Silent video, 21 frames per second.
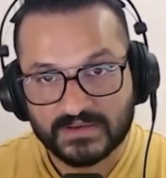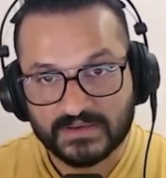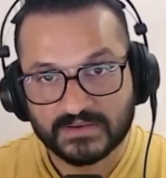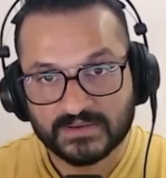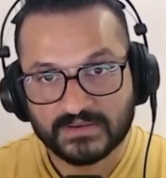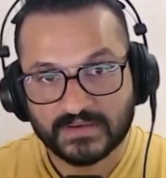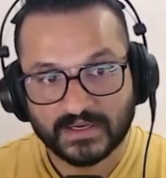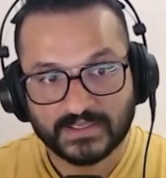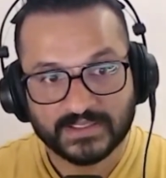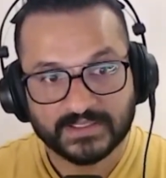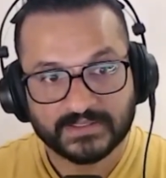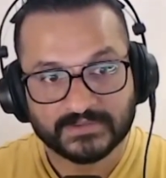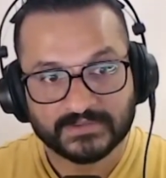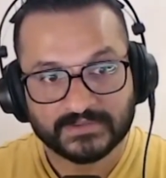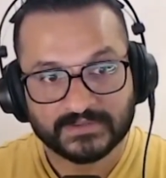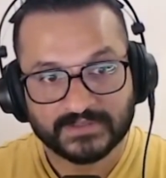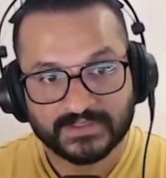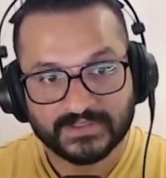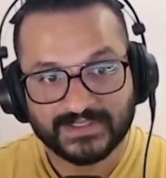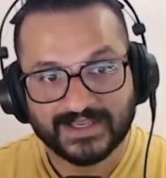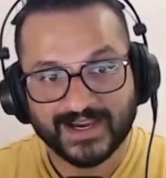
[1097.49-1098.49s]
Running
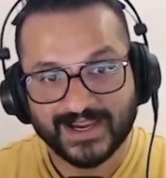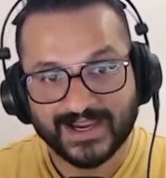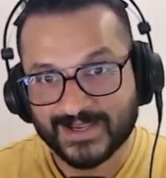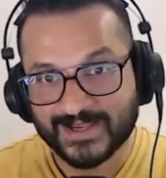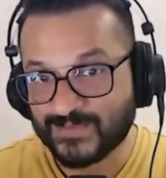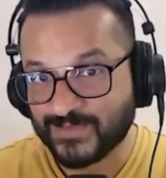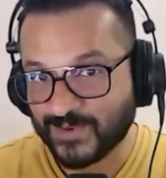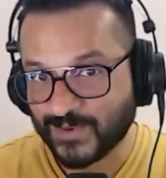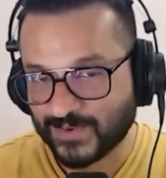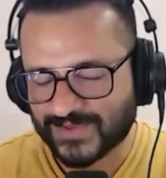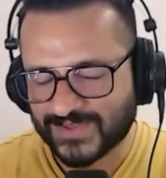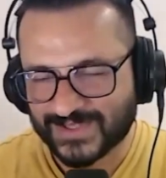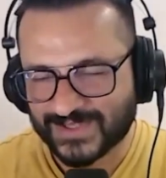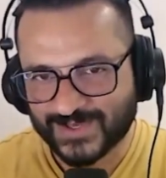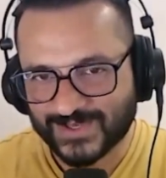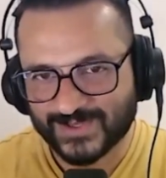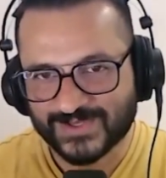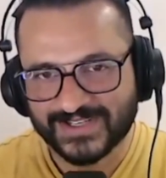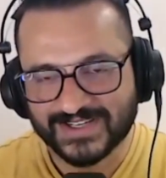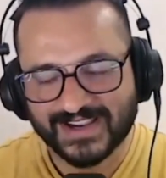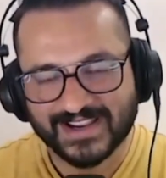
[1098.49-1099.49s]
the iHypnosis
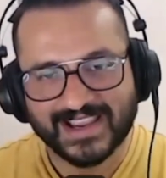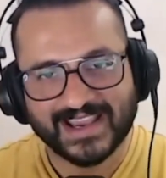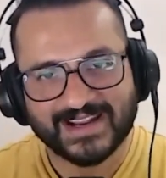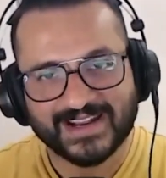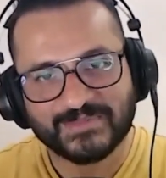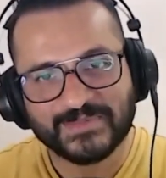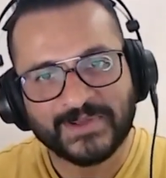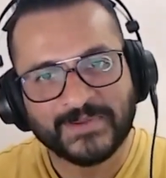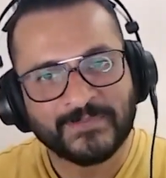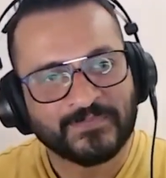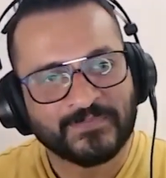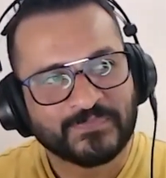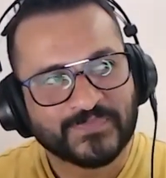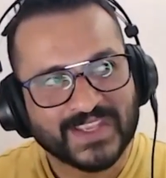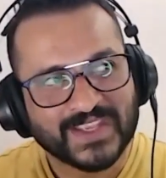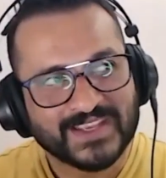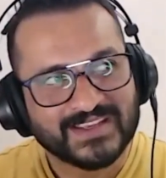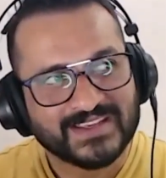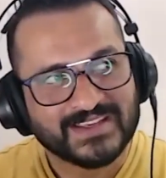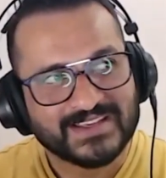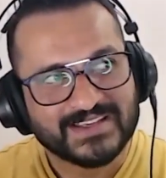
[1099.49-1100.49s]
Coaching Academy.
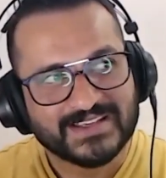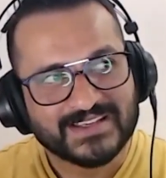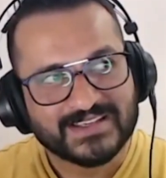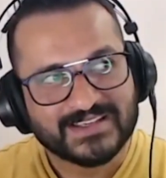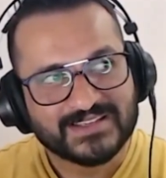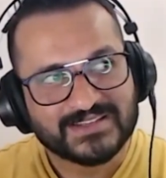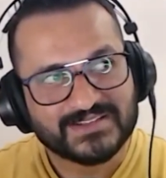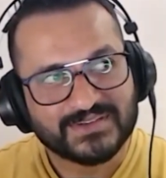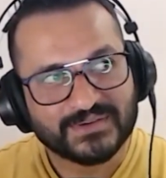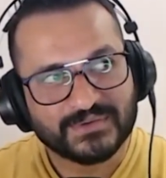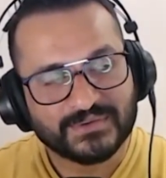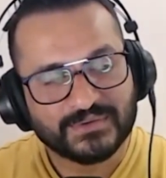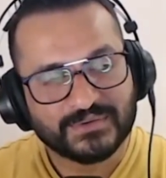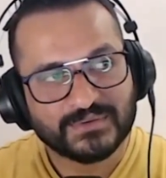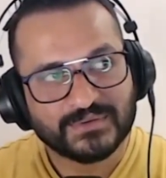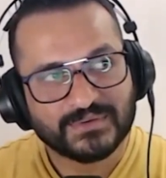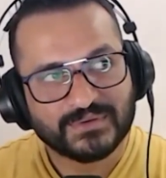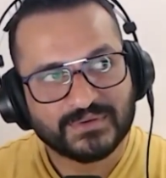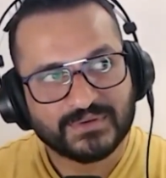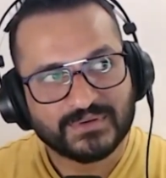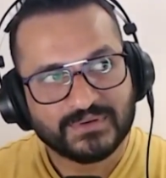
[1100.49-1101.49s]
So,